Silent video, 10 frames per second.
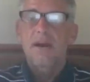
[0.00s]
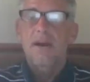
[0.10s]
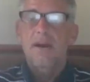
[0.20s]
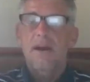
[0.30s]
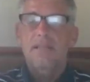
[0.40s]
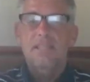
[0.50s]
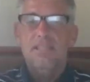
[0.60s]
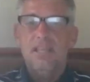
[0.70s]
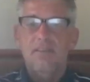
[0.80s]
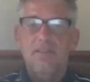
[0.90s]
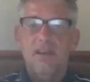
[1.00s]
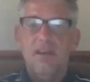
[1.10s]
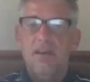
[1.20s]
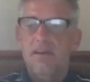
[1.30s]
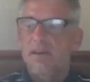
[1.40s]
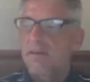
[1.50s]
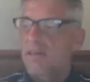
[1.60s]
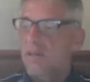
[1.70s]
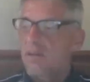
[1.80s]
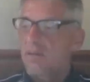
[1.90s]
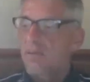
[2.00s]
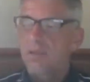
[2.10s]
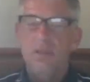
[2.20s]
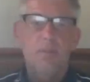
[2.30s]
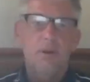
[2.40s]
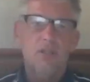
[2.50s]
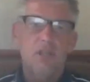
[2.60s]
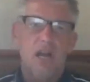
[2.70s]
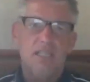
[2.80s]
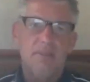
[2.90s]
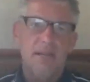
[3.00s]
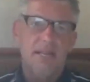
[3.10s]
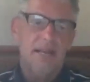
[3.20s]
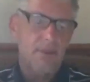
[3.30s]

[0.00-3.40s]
I'll just give you, the book talks about it.